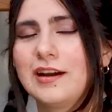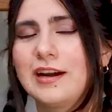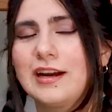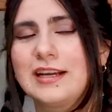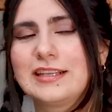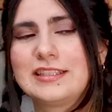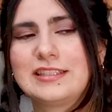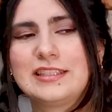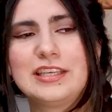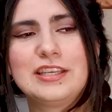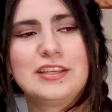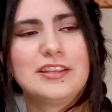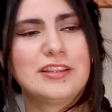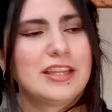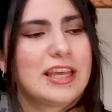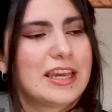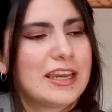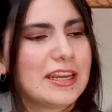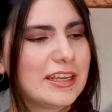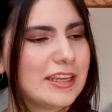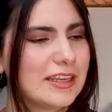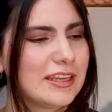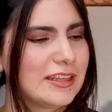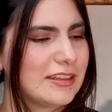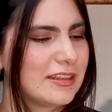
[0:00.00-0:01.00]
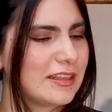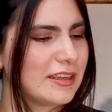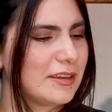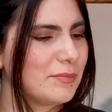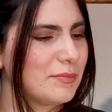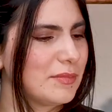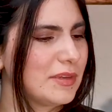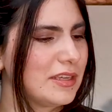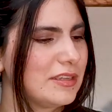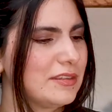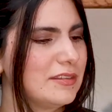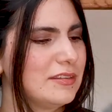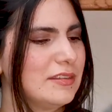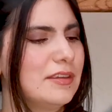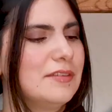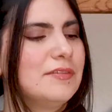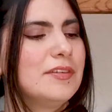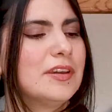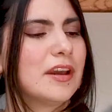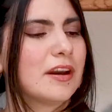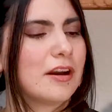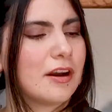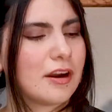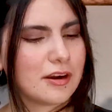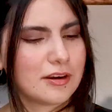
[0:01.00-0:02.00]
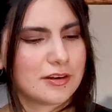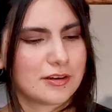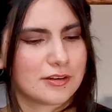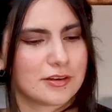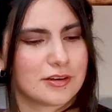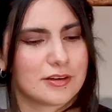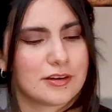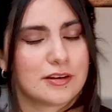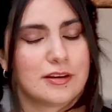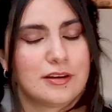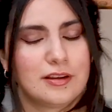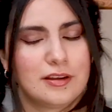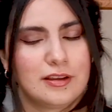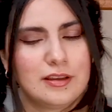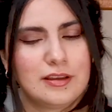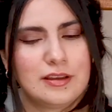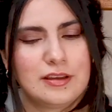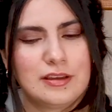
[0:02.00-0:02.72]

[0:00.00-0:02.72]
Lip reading: articulating them is even harder,